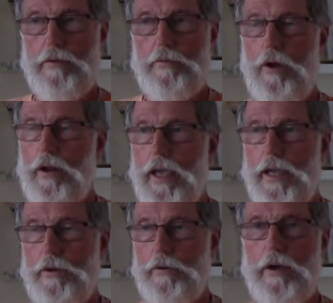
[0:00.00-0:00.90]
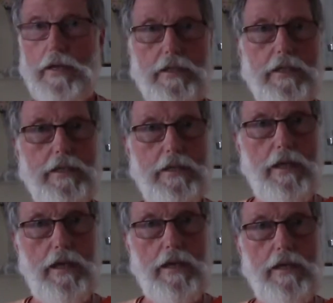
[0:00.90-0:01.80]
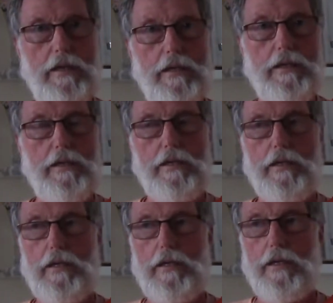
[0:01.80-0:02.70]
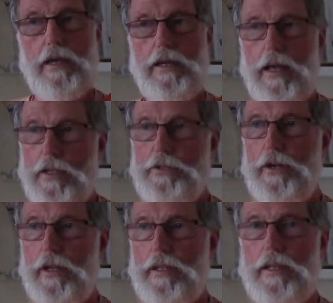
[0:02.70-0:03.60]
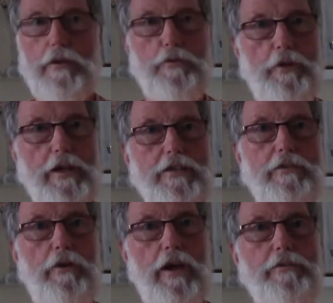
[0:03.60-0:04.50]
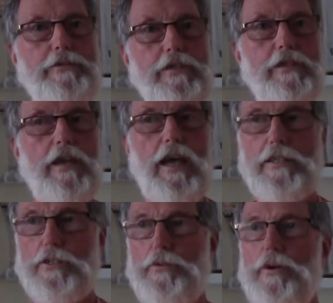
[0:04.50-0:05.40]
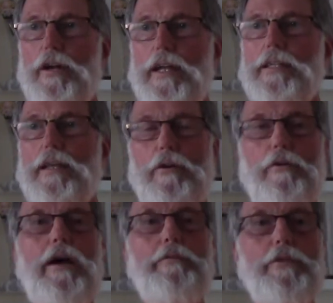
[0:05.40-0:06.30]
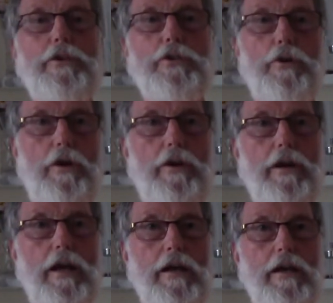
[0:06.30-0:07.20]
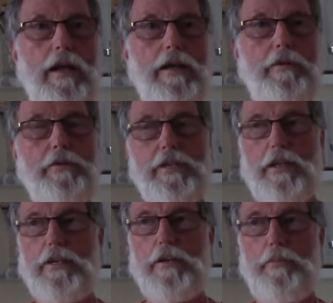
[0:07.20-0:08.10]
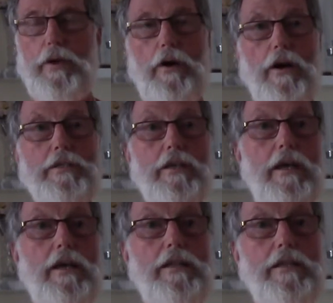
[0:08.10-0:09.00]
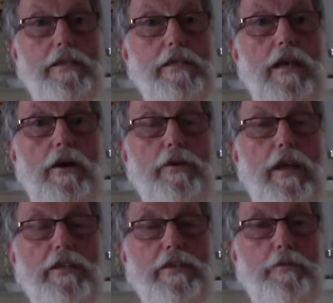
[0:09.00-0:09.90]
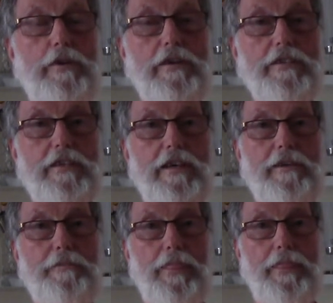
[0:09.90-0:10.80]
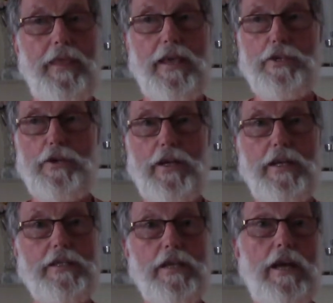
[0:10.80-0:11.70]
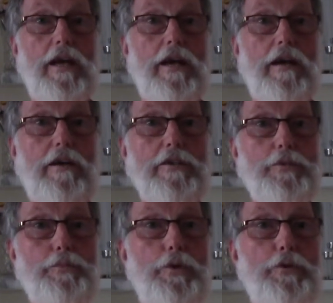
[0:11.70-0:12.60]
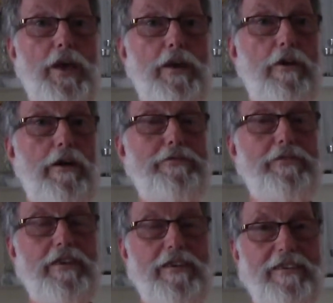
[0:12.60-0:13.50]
volcano under the sea. And naturally that affects the waves, and sooner or later they arrive on the shore and create devastation, because this is how nature works. Nature is smooth and rough.